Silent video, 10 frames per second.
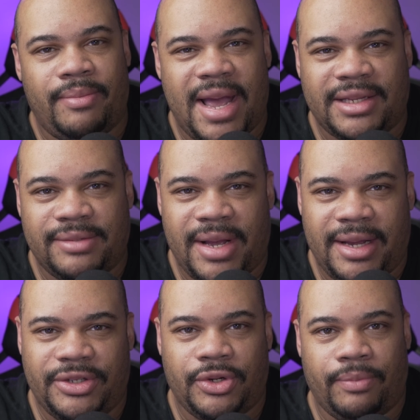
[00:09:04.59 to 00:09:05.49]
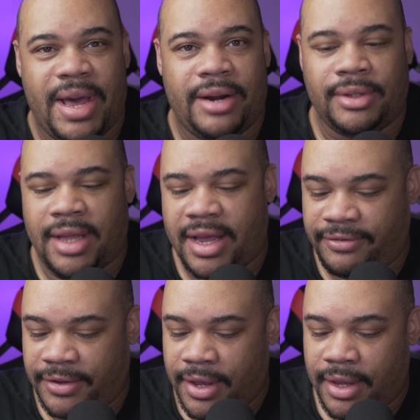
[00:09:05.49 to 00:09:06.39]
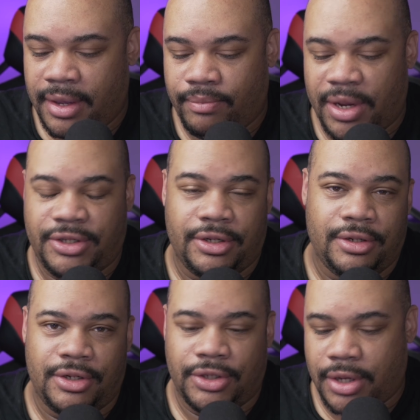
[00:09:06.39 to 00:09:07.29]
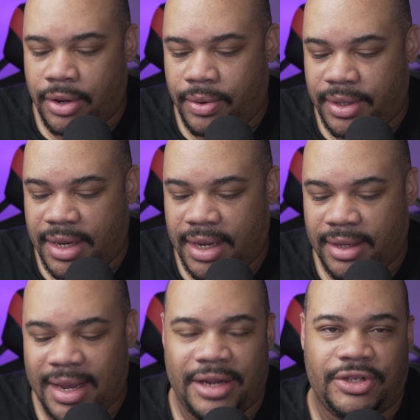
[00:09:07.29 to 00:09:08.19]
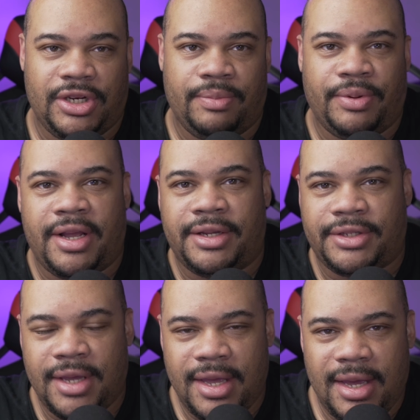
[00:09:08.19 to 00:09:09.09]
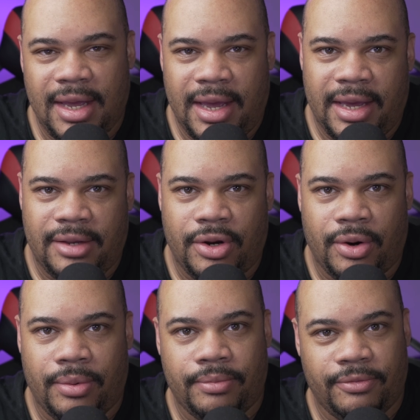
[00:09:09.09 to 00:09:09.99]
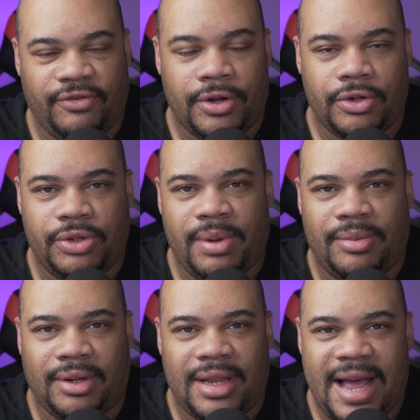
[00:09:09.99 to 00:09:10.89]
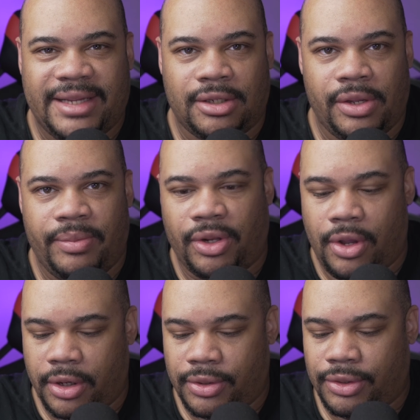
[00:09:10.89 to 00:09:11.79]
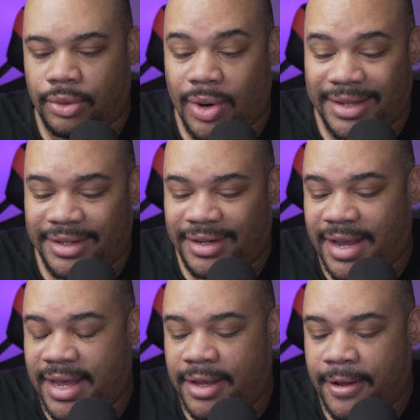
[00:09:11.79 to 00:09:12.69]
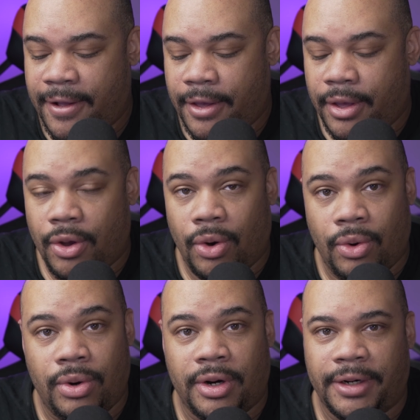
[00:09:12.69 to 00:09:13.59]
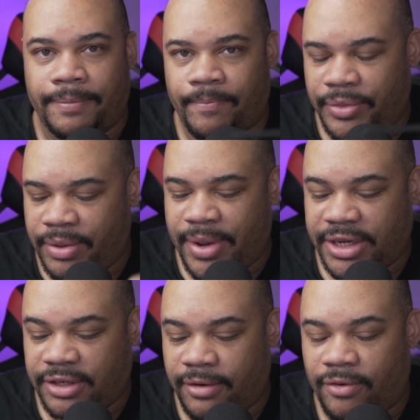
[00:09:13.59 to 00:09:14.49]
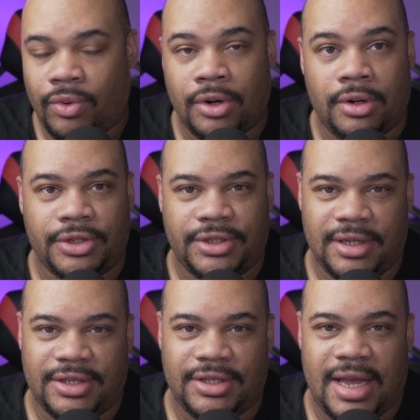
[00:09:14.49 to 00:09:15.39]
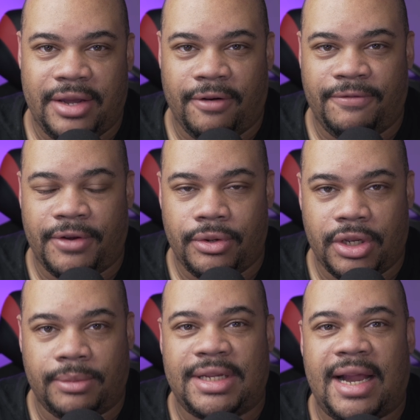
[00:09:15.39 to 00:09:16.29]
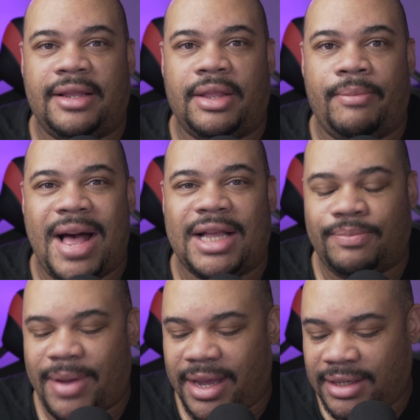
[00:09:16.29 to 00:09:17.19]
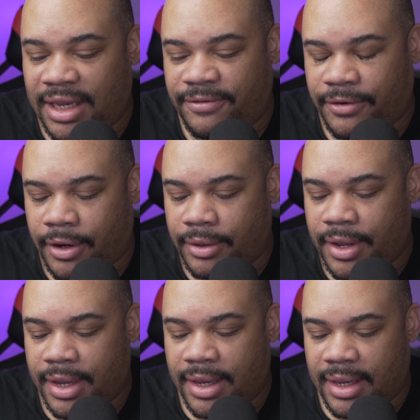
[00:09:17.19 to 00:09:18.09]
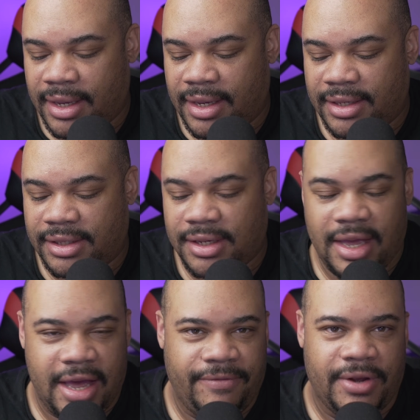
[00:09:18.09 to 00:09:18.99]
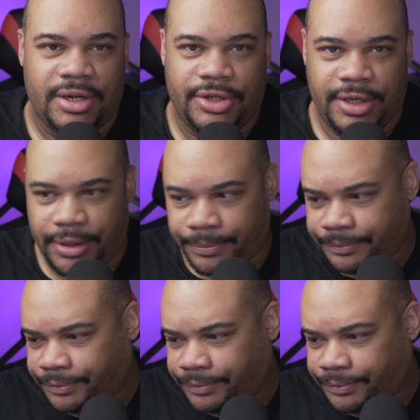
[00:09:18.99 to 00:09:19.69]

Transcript: maximize your battery life, make sure you just go and hit HD plus, and your phone should be able to last a little bit longer throughout the day. Or the best of both worlds, and this is how your phone comes out of the box by default, is FHD.